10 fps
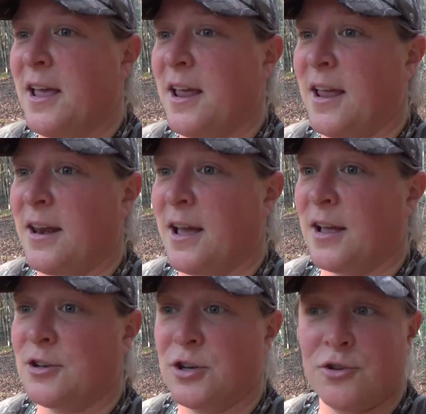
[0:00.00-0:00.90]
and
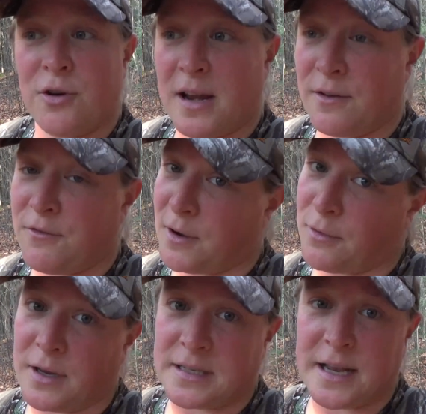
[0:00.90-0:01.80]
just trying to figure
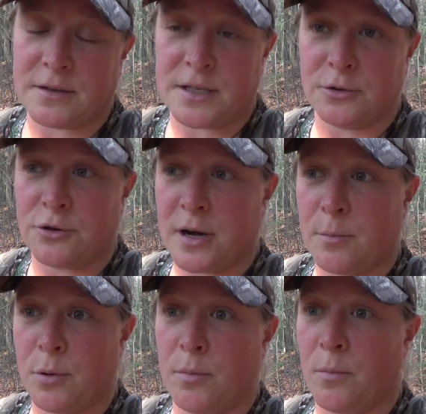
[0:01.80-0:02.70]
things out, still trying to
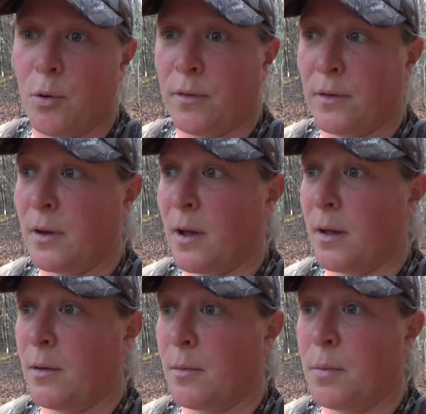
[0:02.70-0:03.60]
put more of
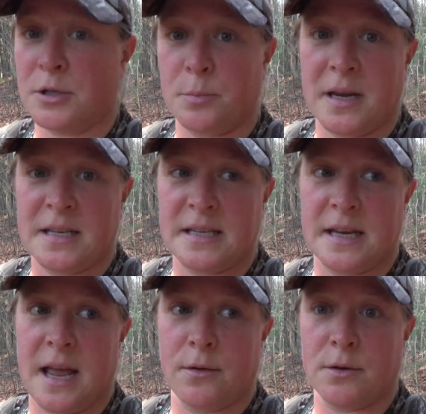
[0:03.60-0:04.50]
the puzzle pieces
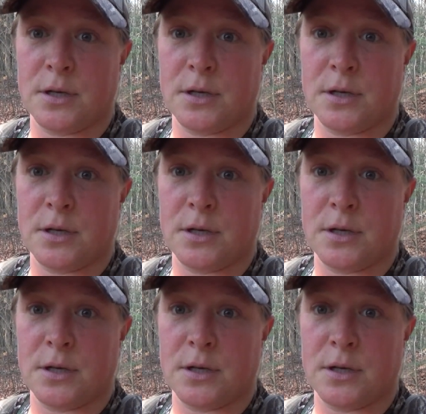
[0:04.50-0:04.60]
together.